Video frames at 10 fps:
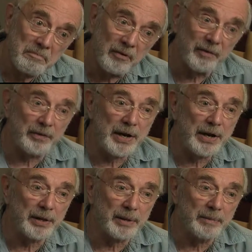
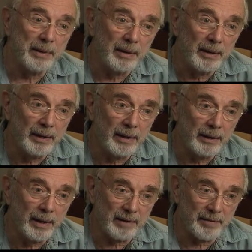15 of them,
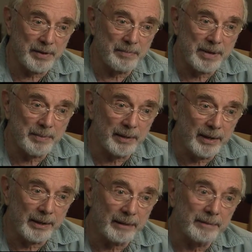a lot of other people
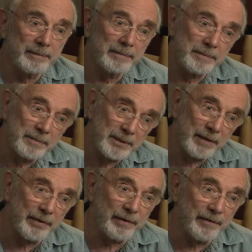like.
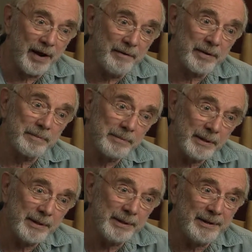75 of them,
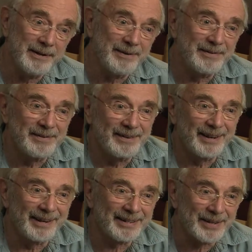
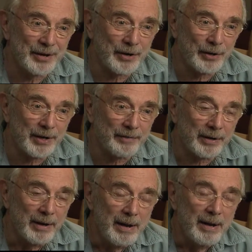they can take it or leave
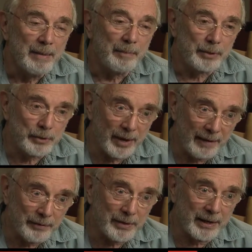it. But you
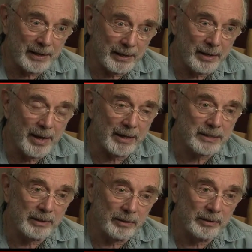have to take the
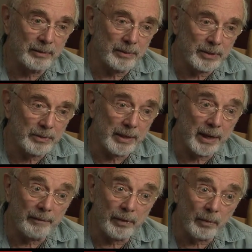knocks, the good with the sweet.
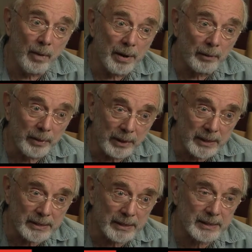And if you want to
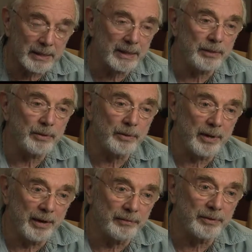really succeed, you
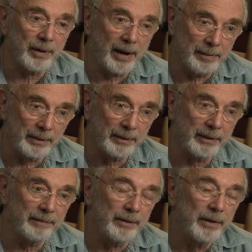have to, I
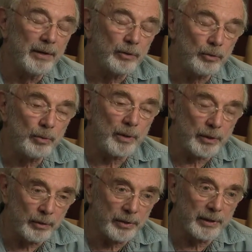believe, do
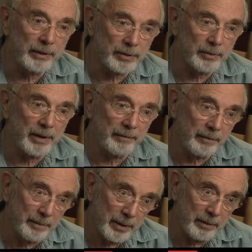what you think is right,
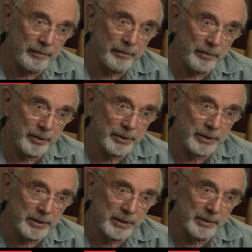for better or for
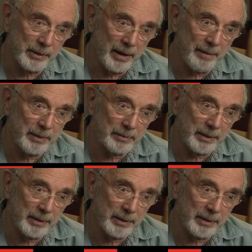worse, and see what happens